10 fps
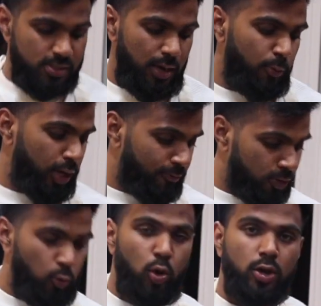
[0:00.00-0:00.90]
I'm waiting for the
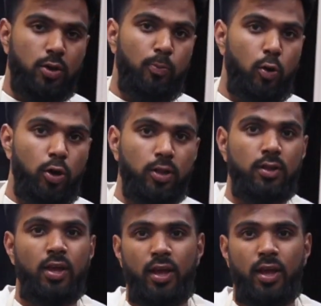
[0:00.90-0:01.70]
water to boil